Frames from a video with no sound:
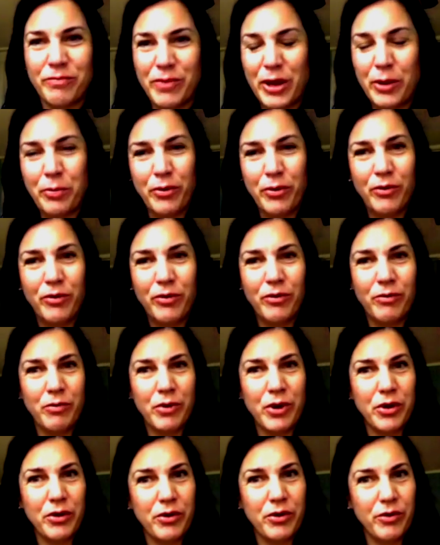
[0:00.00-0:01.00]
People
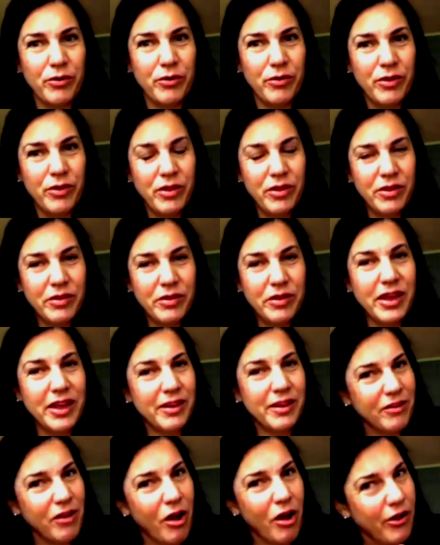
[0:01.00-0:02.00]
will
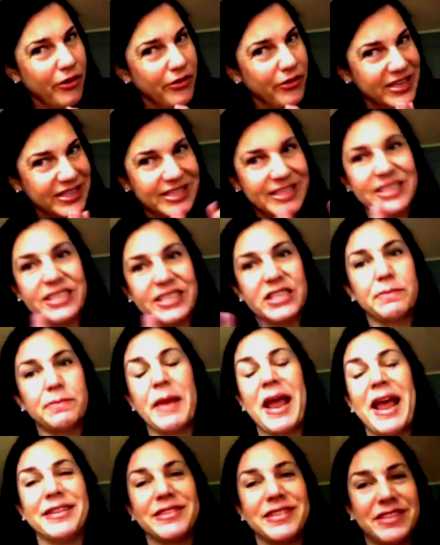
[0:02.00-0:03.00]
get all this
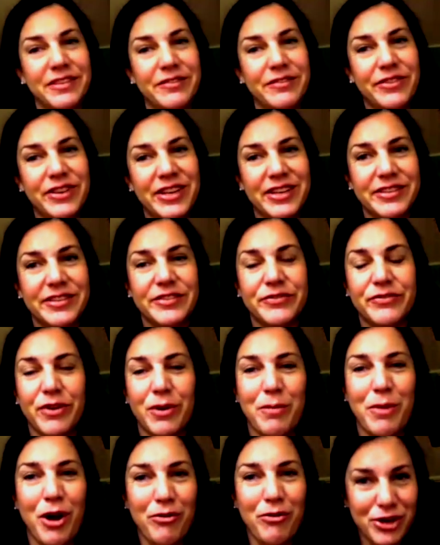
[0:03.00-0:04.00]
expansiveness from
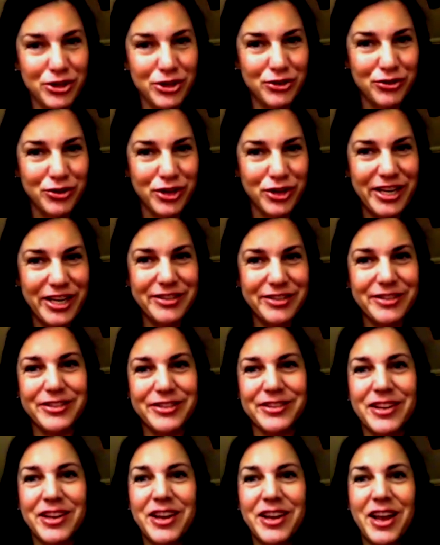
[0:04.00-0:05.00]
our retreats,
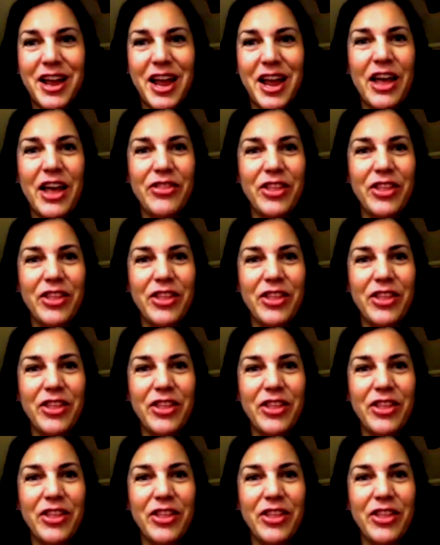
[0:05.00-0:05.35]
and